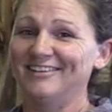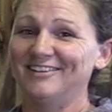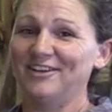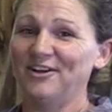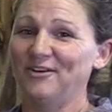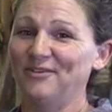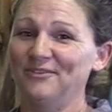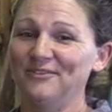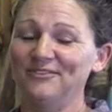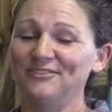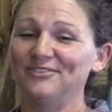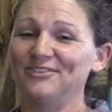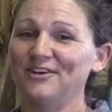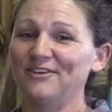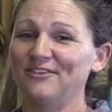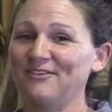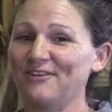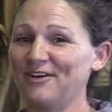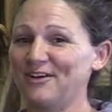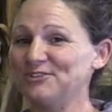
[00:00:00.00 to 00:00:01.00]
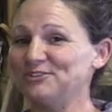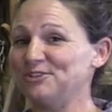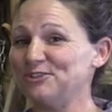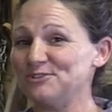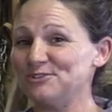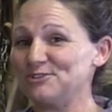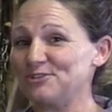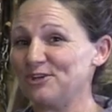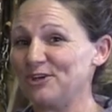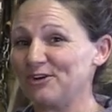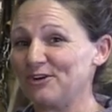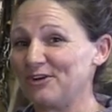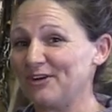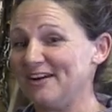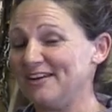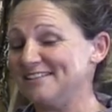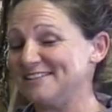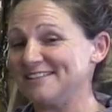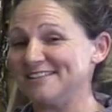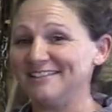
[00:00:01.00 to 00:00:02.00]
don't, don't go too star
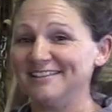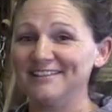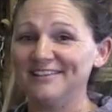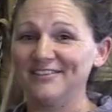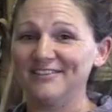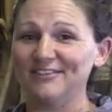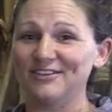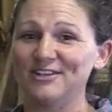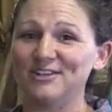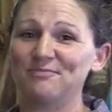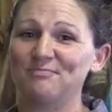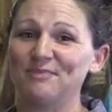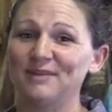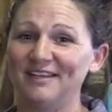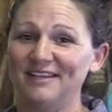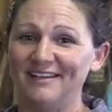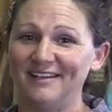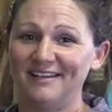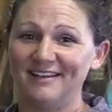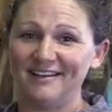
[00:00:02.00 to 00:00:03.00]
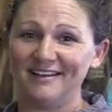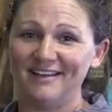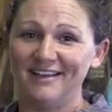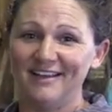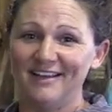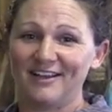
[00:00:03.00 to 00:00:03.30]
crazy with being